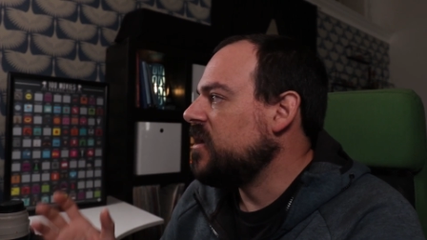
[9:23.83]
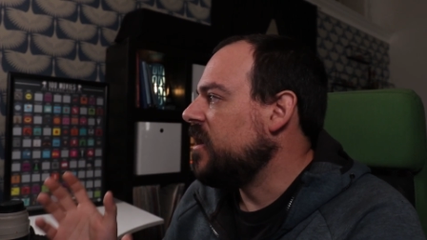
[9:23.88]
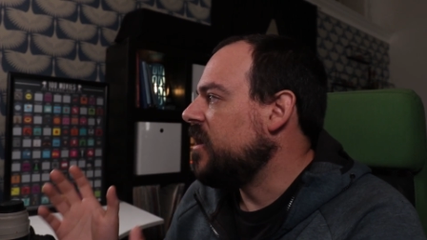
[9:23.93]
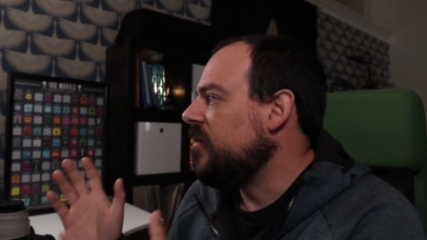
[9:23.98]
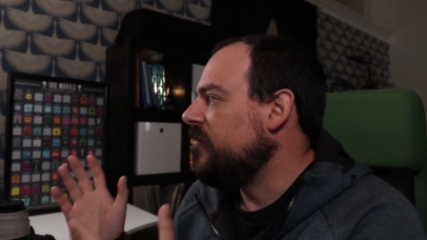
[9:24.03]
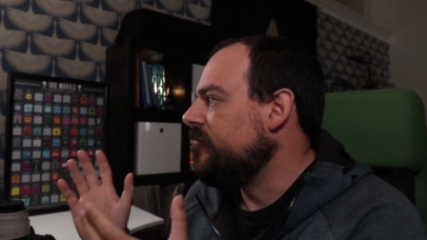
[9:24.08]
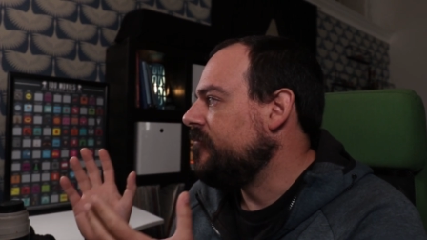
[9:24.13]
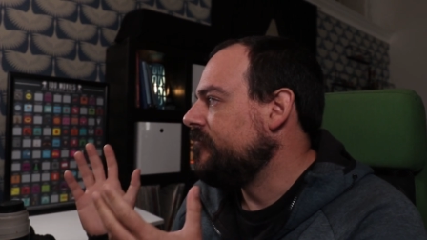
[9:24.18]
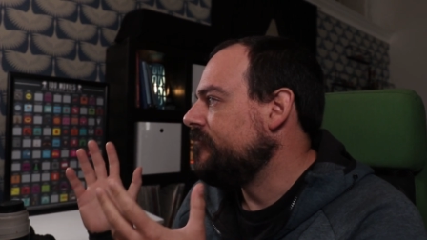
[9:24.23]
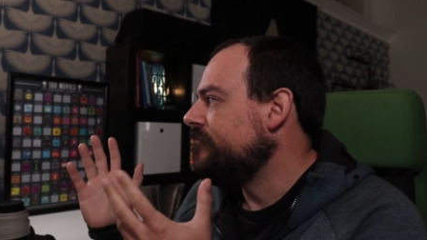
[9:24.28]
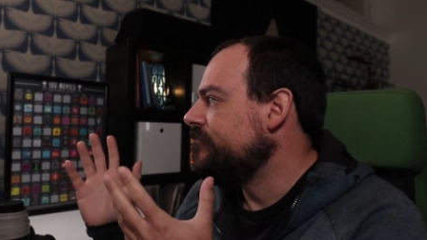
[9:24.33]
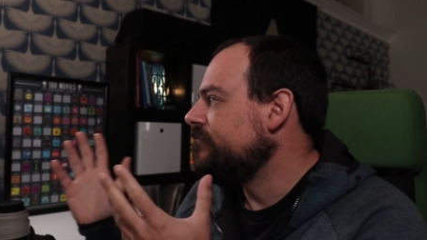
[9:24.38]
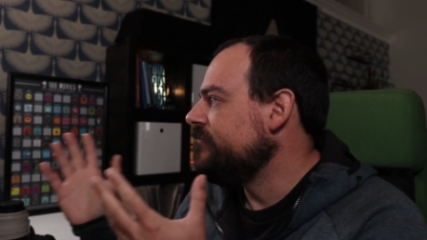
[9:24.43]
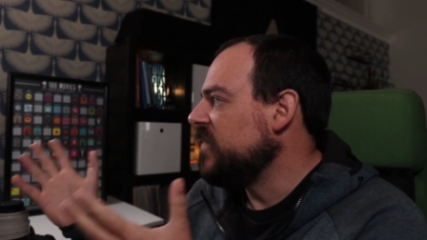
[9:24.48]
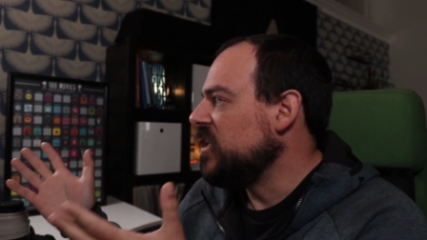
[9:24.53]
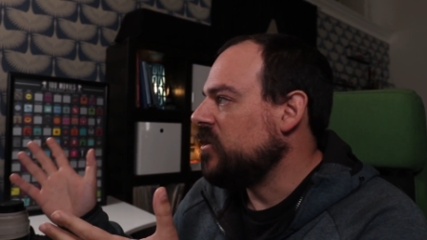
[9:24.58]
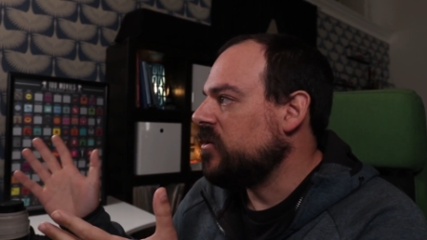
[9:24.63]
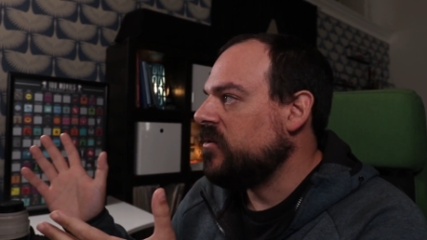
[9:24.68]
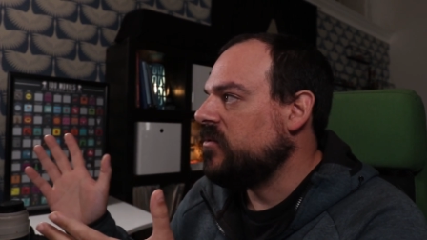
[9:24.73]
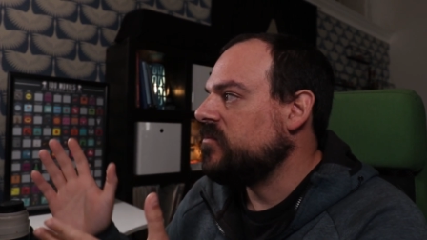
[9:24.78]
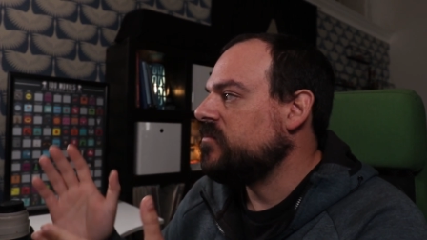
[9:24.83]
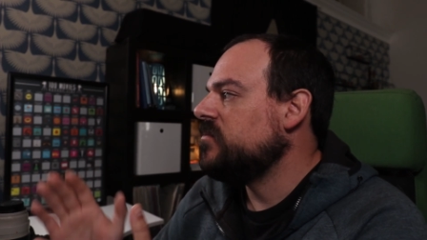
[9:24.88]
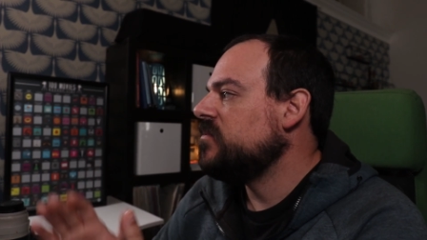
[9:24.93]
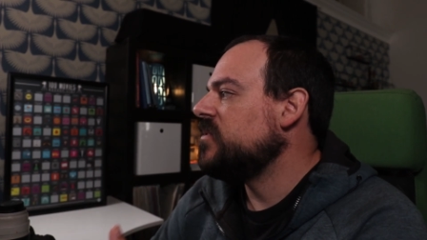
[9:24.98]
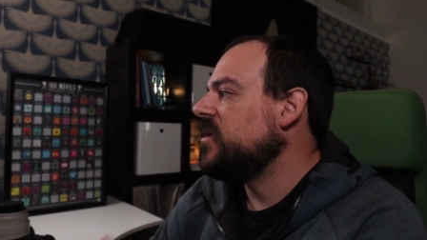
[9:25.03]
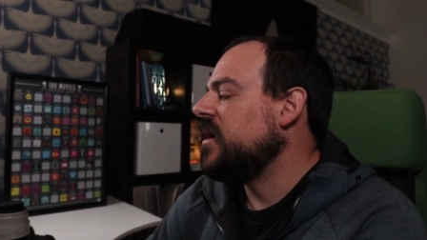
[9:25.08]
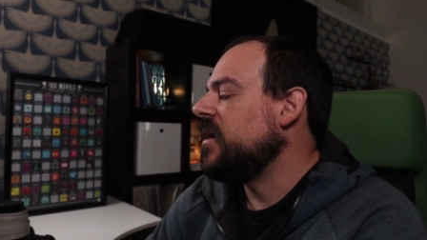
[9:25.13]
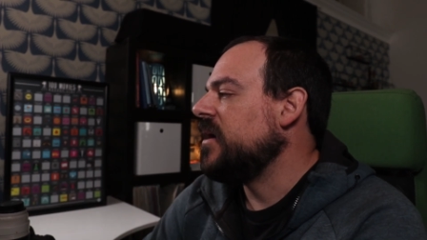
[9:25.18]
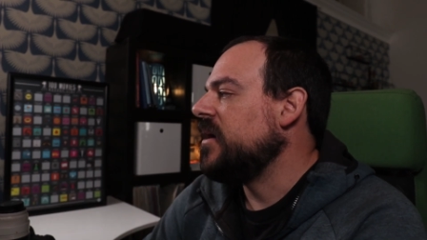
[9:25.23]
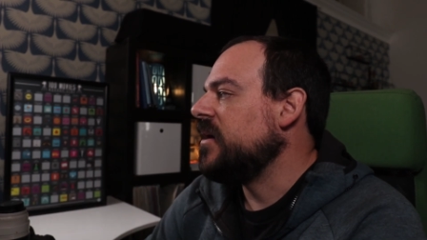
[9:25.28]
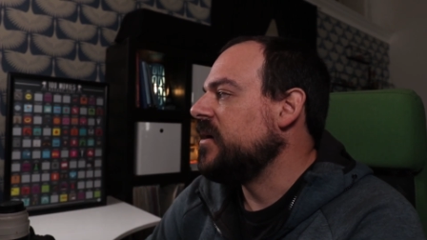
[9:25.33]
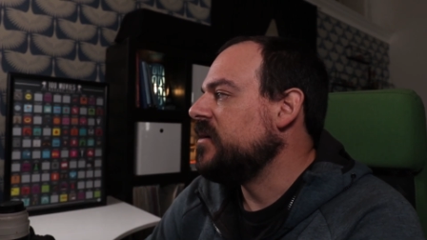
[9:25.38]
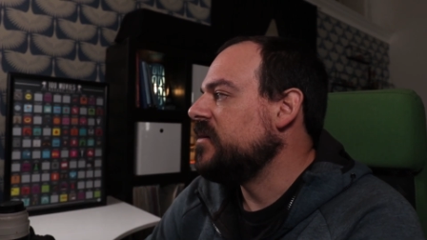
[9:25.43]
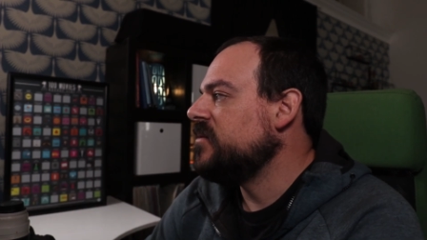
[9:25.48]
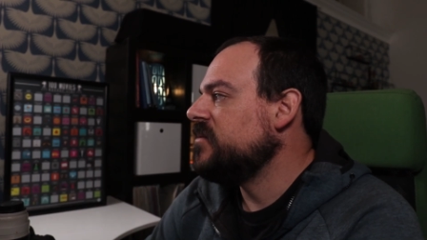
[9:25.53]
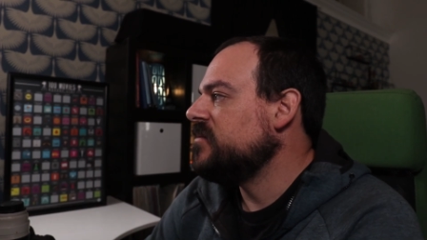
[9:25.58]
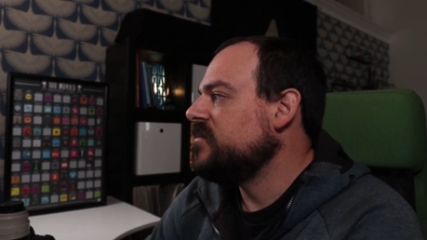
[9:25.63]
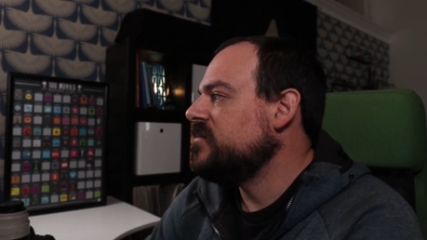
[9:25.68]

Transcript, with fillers: um, you know, uh,